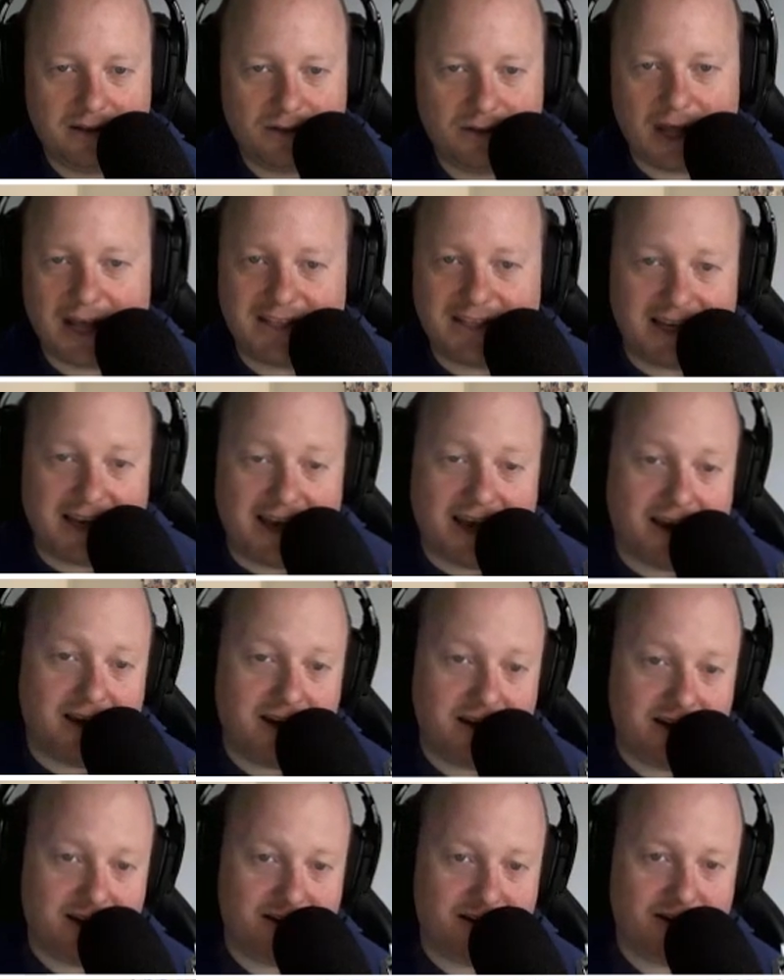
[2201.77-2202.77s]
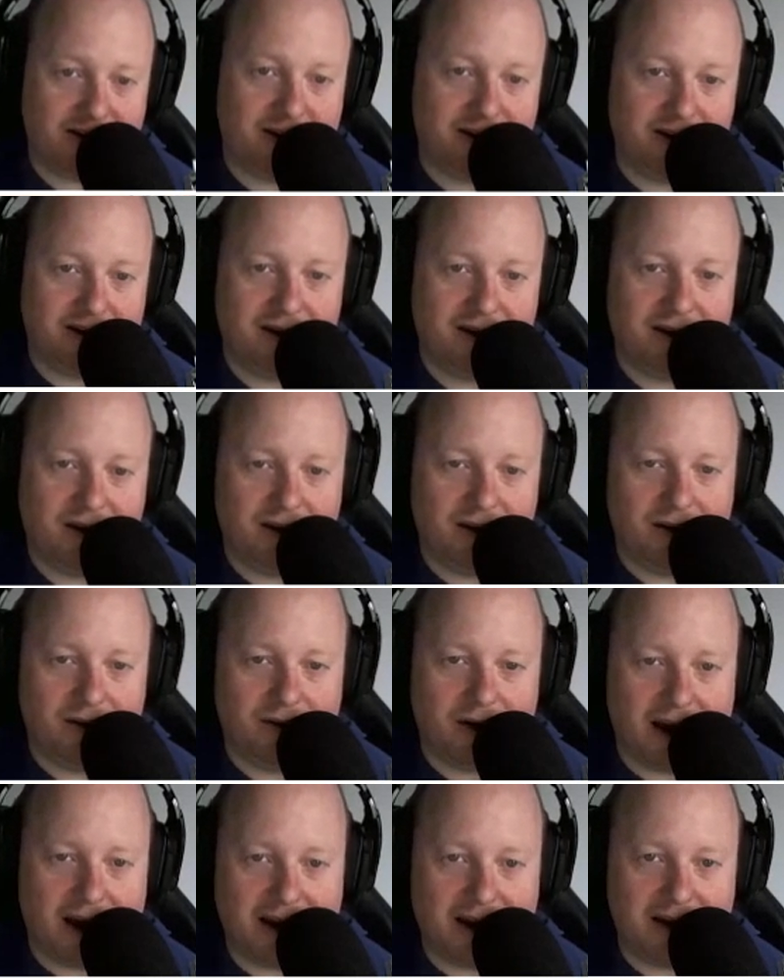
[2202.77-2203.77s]
So that's it.
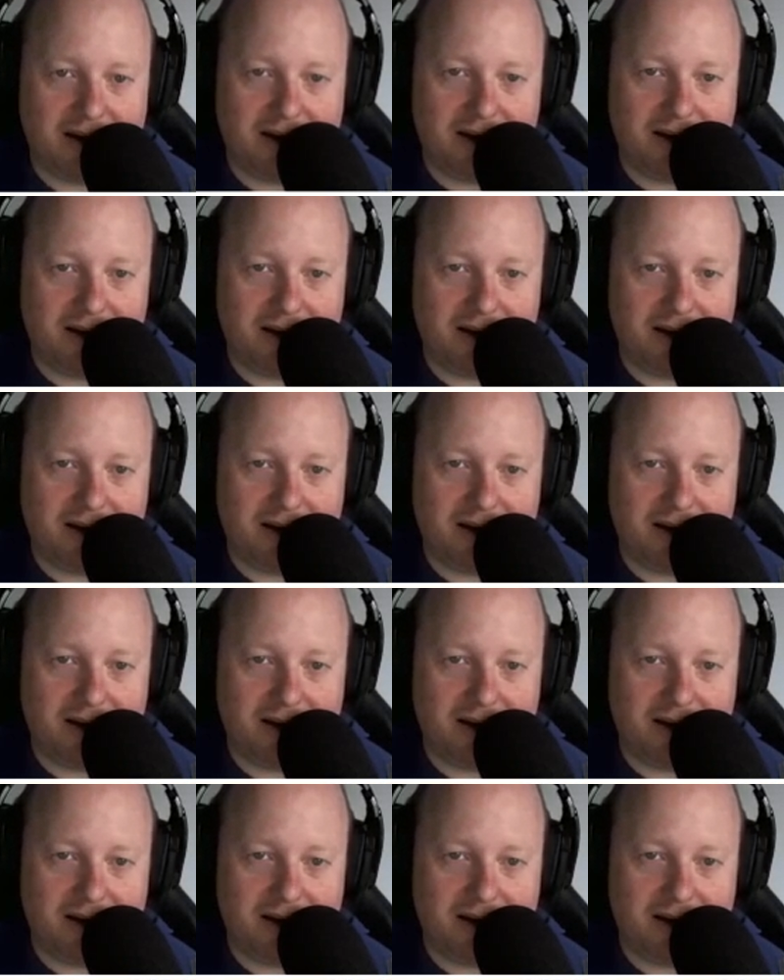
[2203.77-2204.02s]
Right.